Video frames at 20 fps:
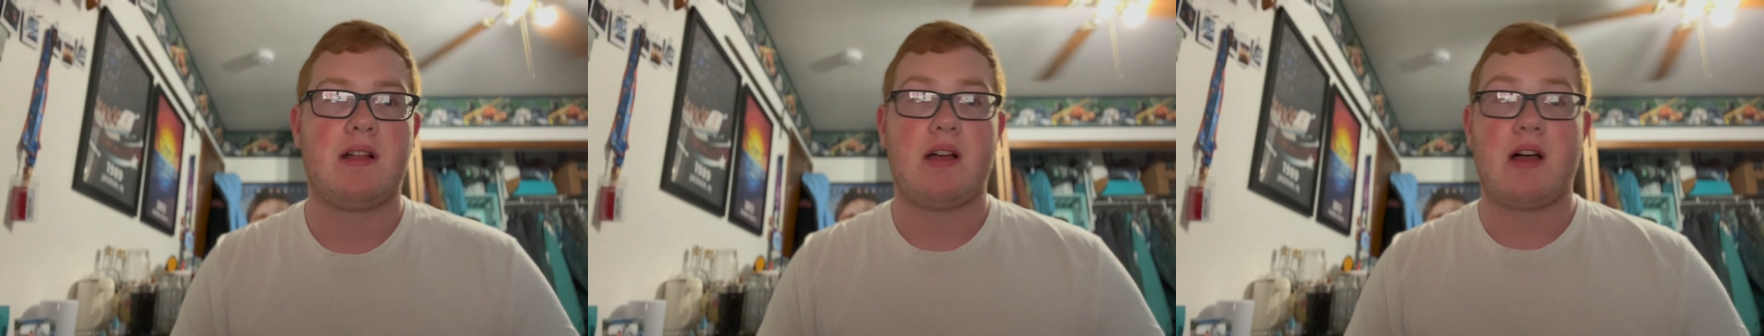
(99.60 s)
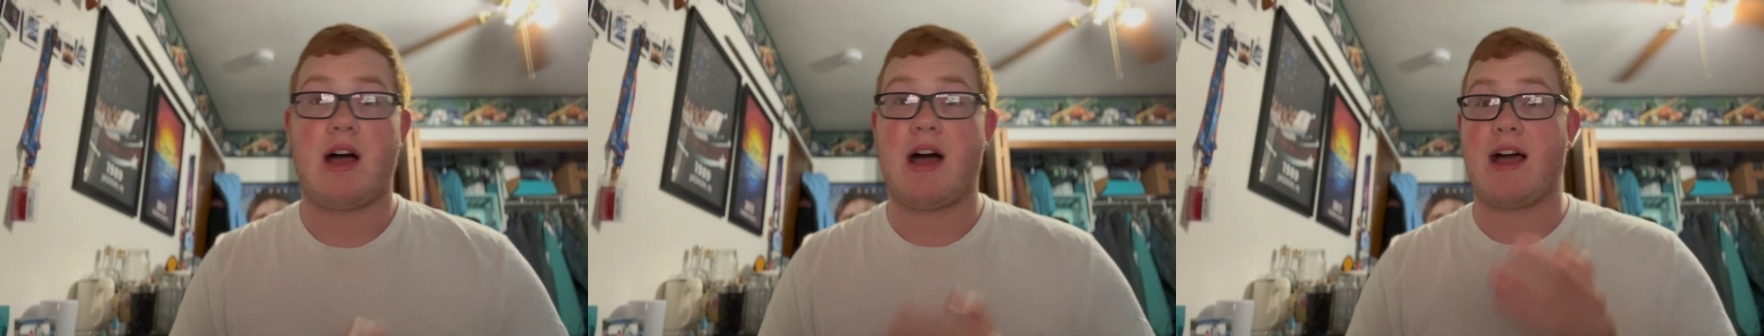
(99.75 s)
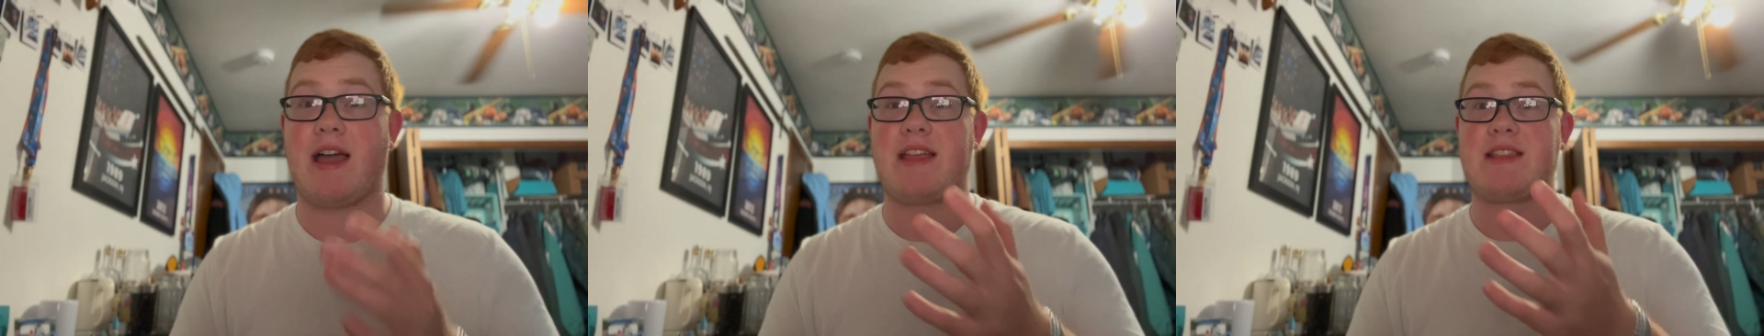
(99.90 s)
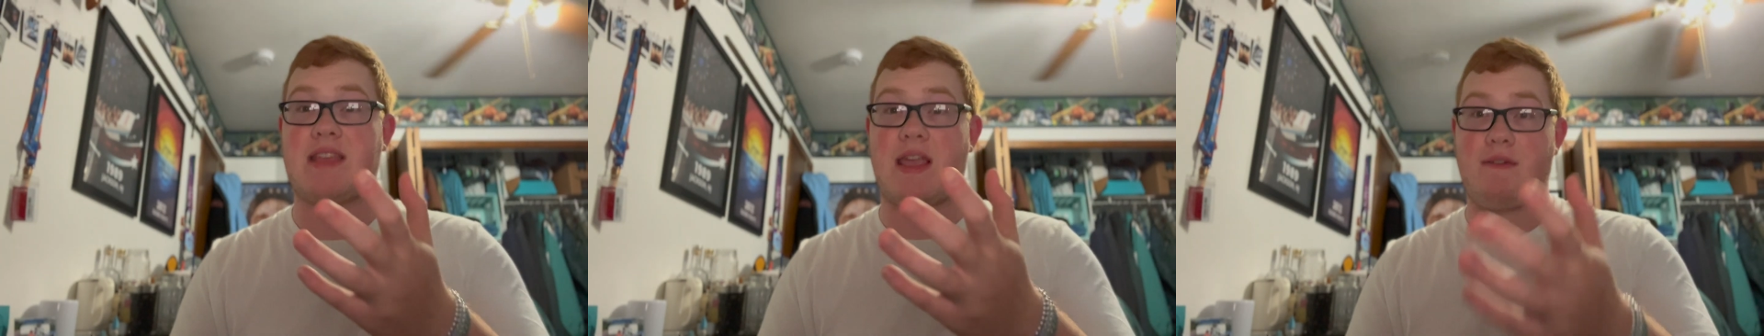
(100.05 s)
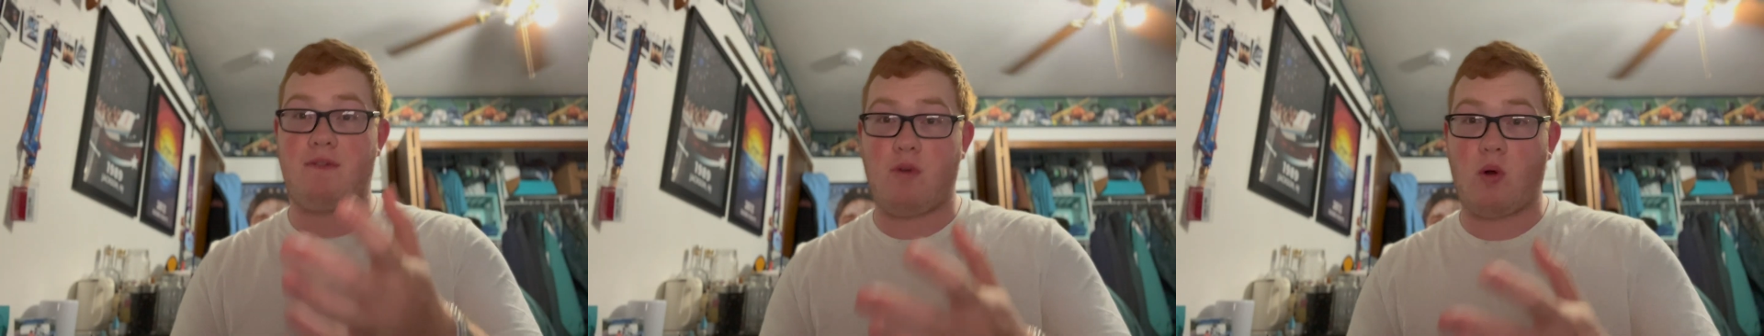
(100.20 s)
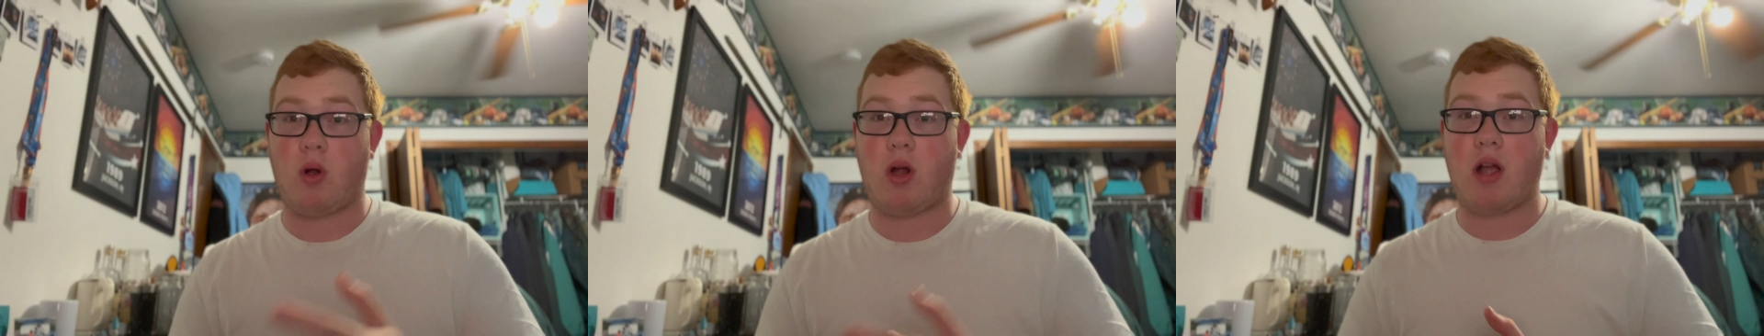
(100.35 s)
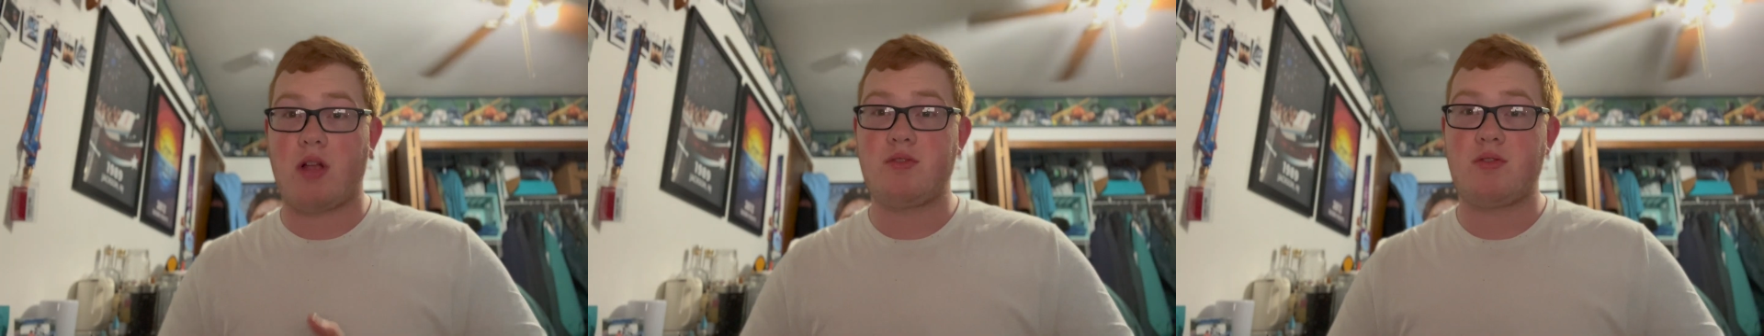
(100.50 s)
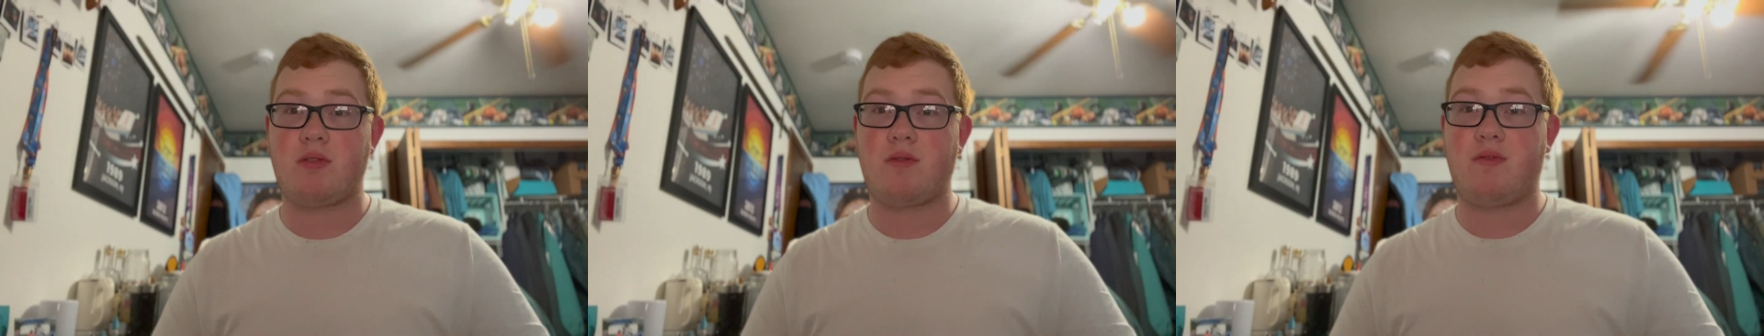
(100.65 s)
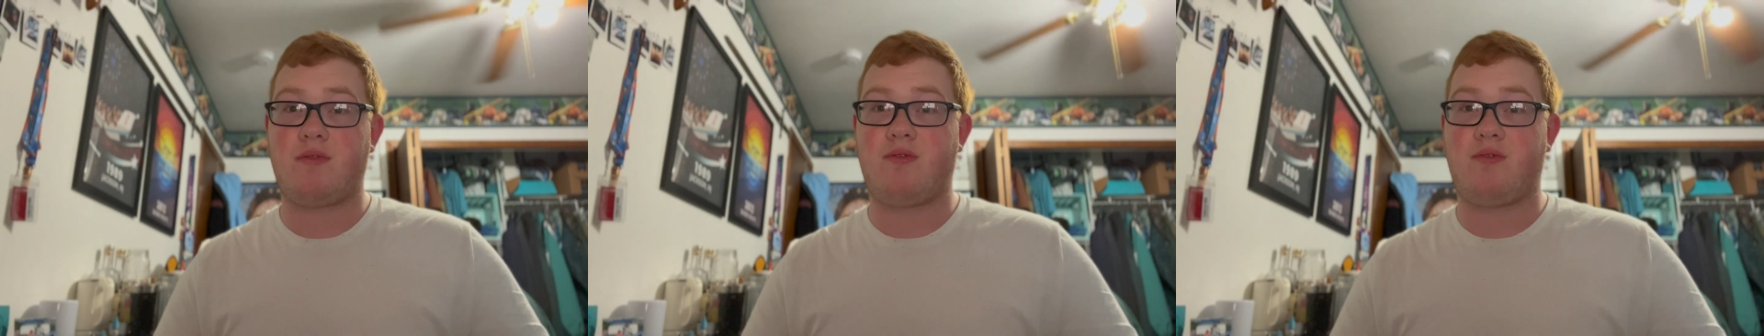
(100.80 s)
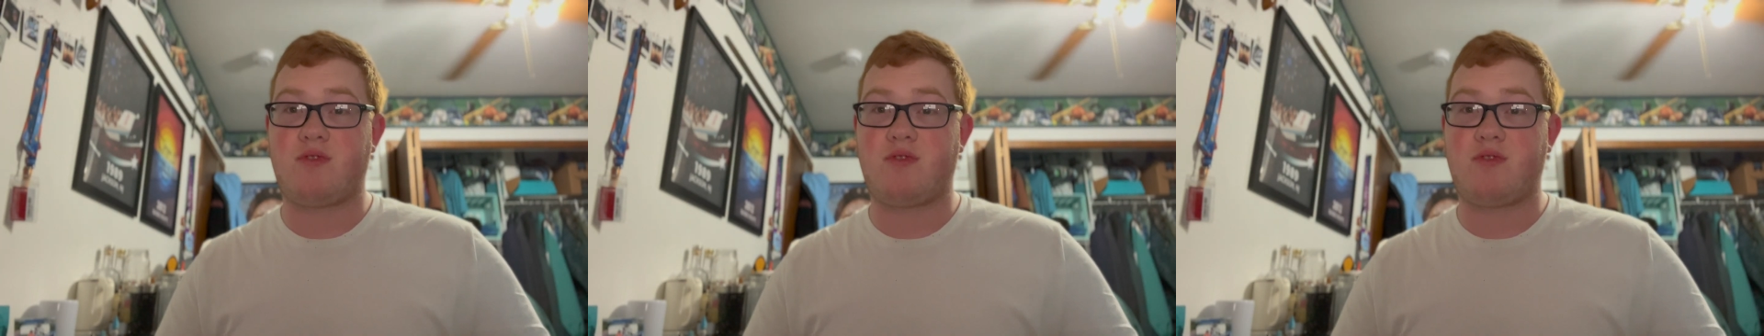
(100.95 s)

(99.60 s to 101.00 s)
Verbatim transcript: Uh, it's a 400